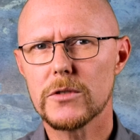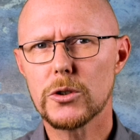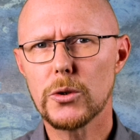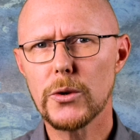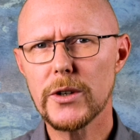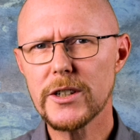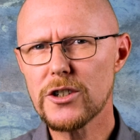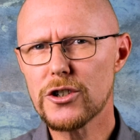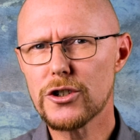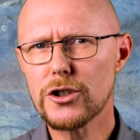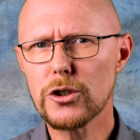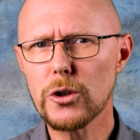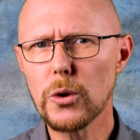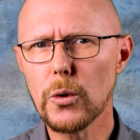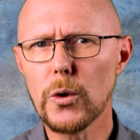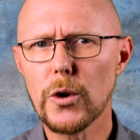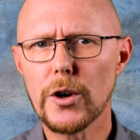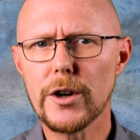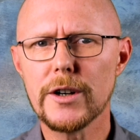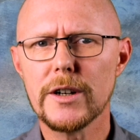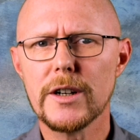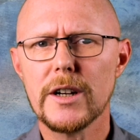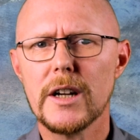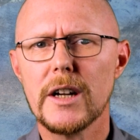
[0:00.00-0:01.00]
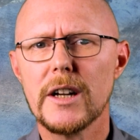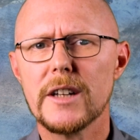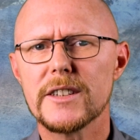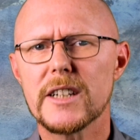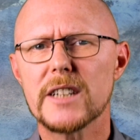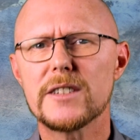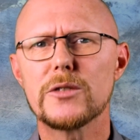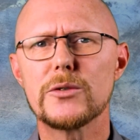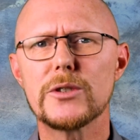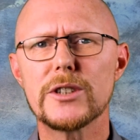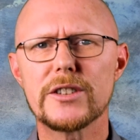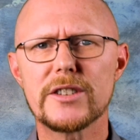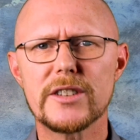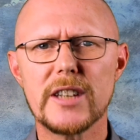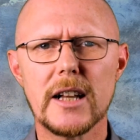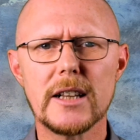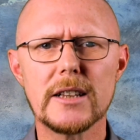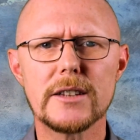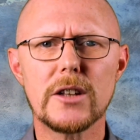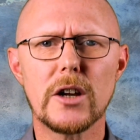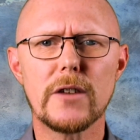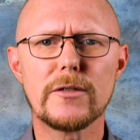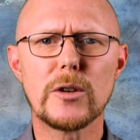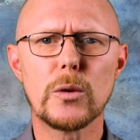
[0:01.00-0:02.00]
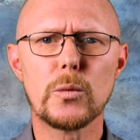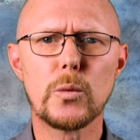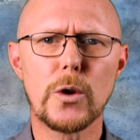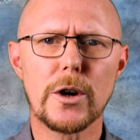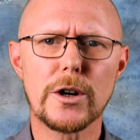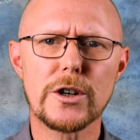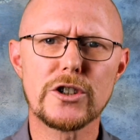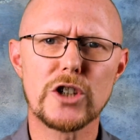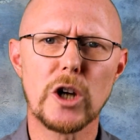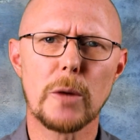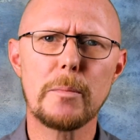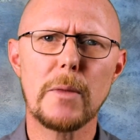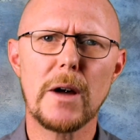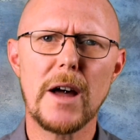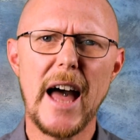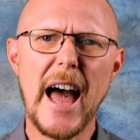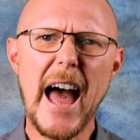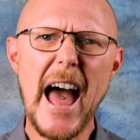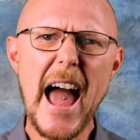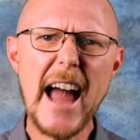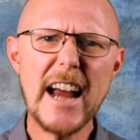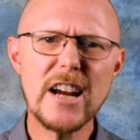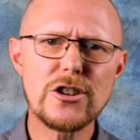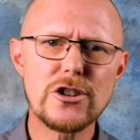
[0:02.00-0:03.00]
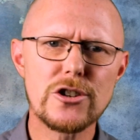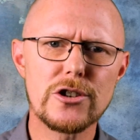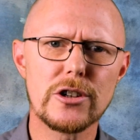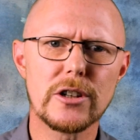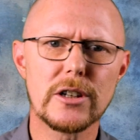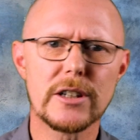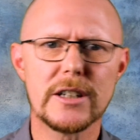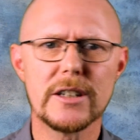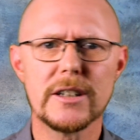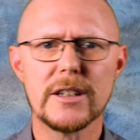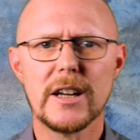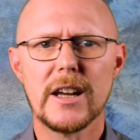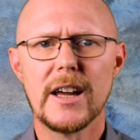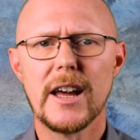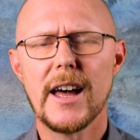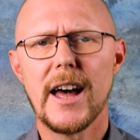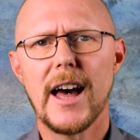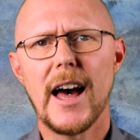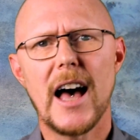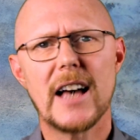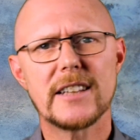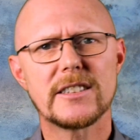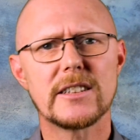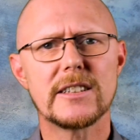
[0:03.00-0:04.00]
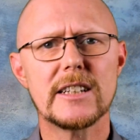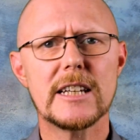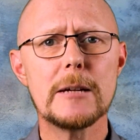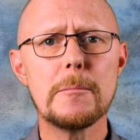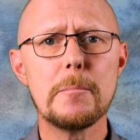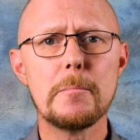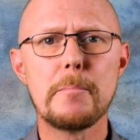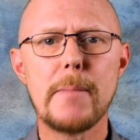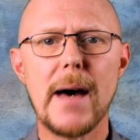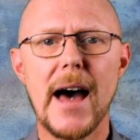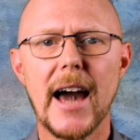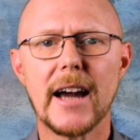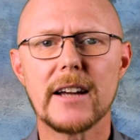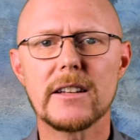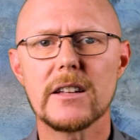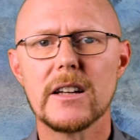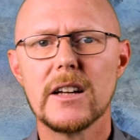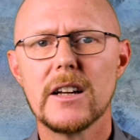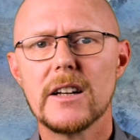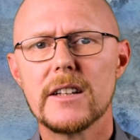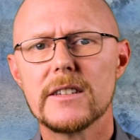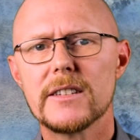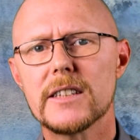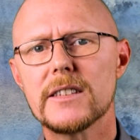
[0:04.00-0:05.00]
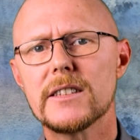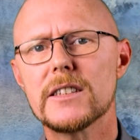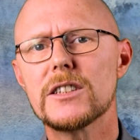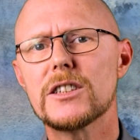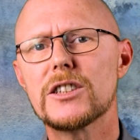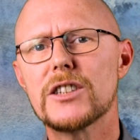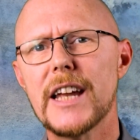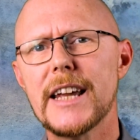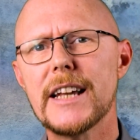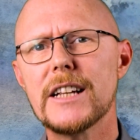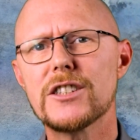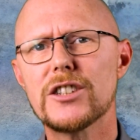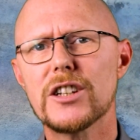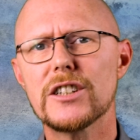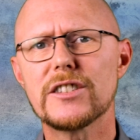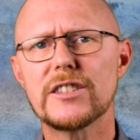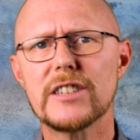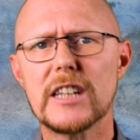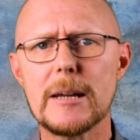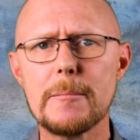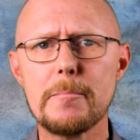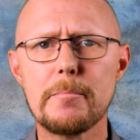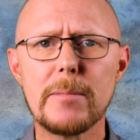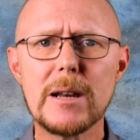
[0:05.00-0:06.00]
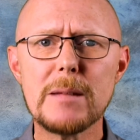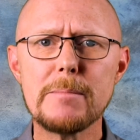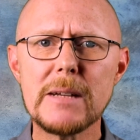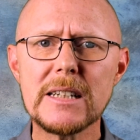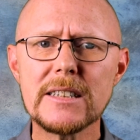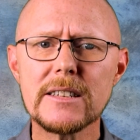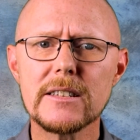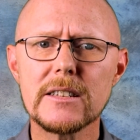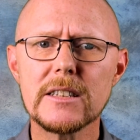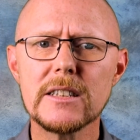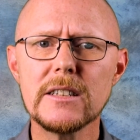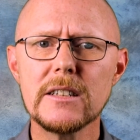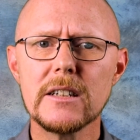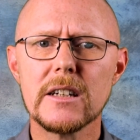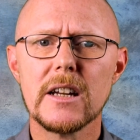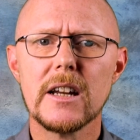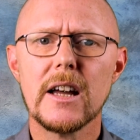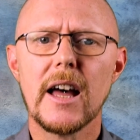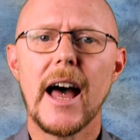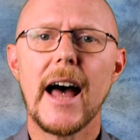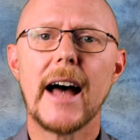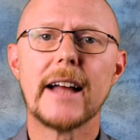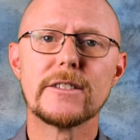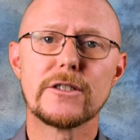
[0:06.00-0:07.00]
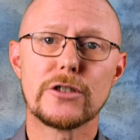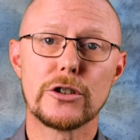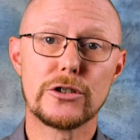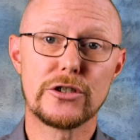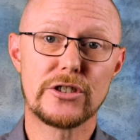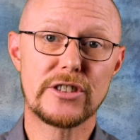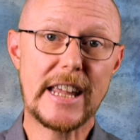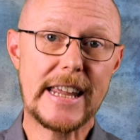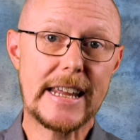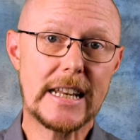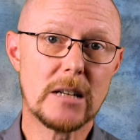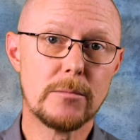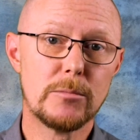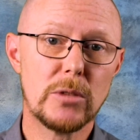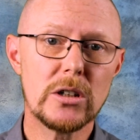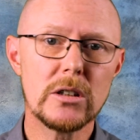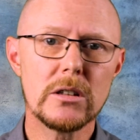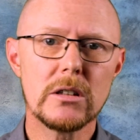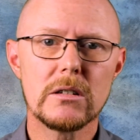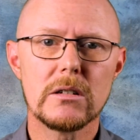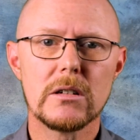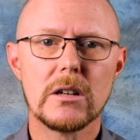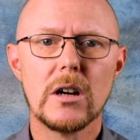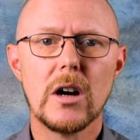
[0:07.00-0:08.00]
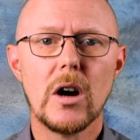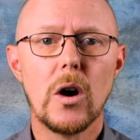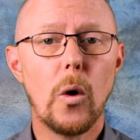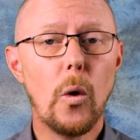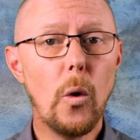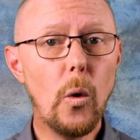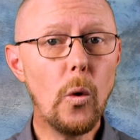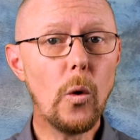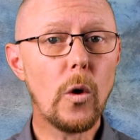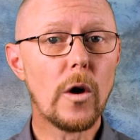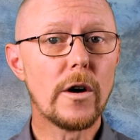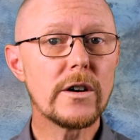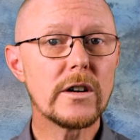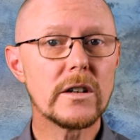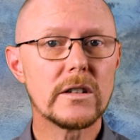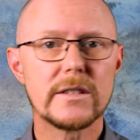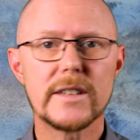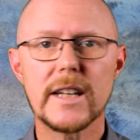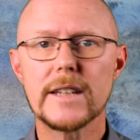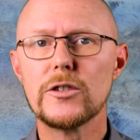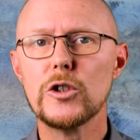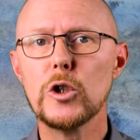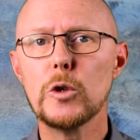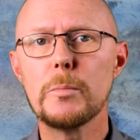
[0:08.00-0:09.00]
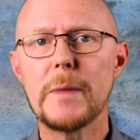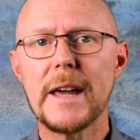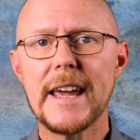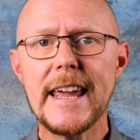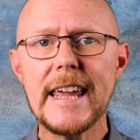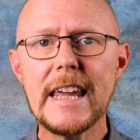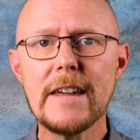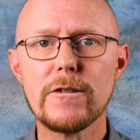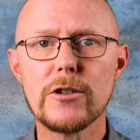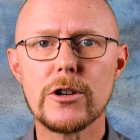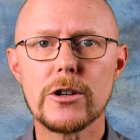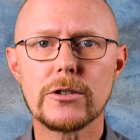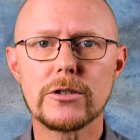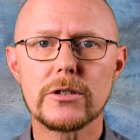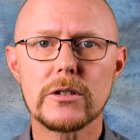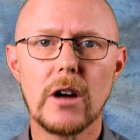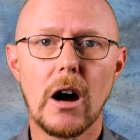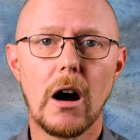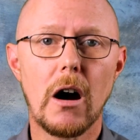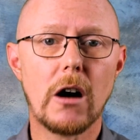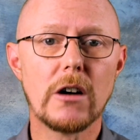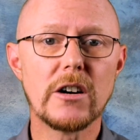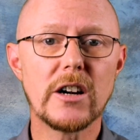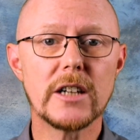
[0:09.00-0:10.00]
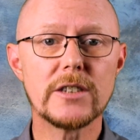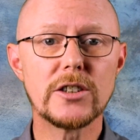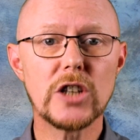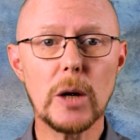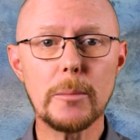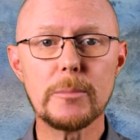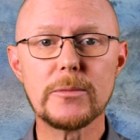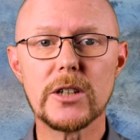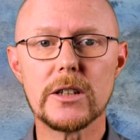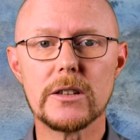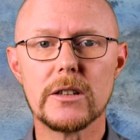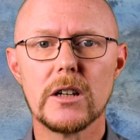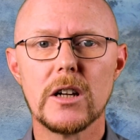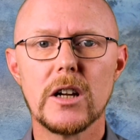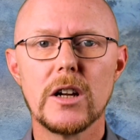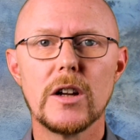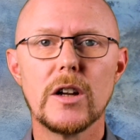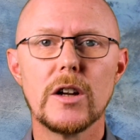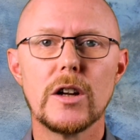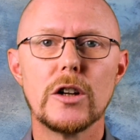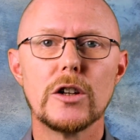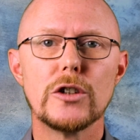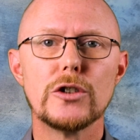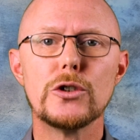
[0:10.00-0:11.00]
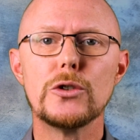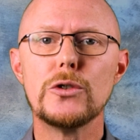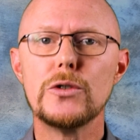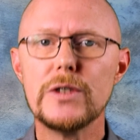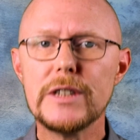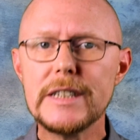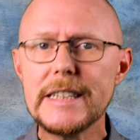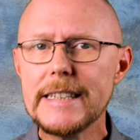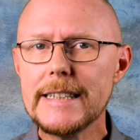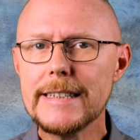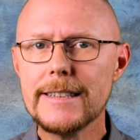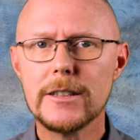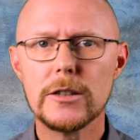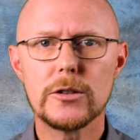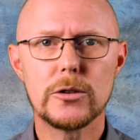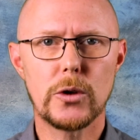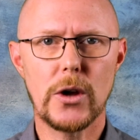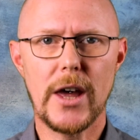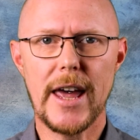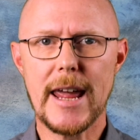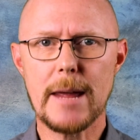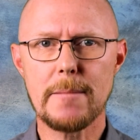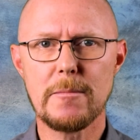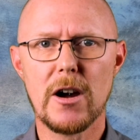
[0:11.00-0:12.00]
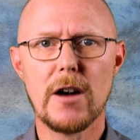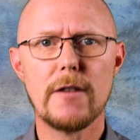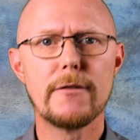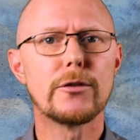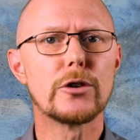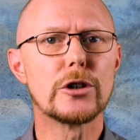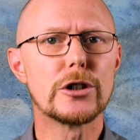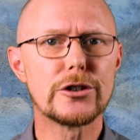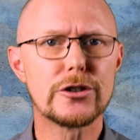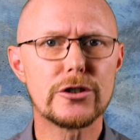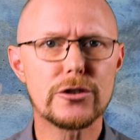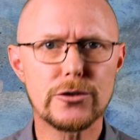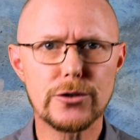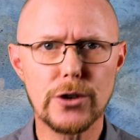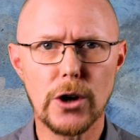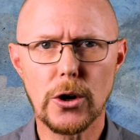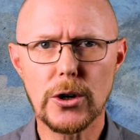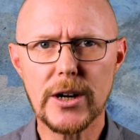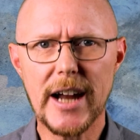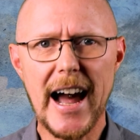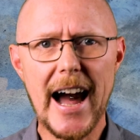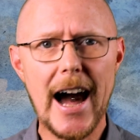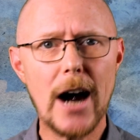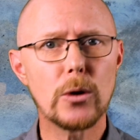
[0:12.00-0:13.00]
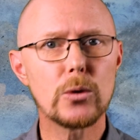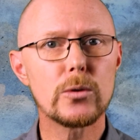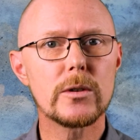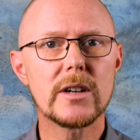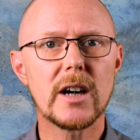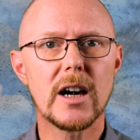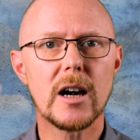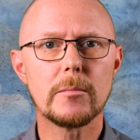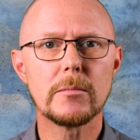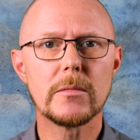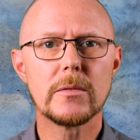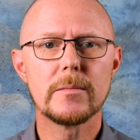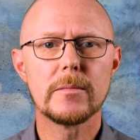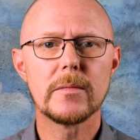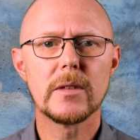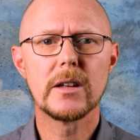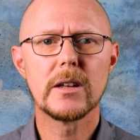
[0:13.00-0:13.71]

To ensure that the result of the workshop actually has an impact, that the change is implemented and sustainable, or that new behaviors are adopted, you need to aim for a strong outcome.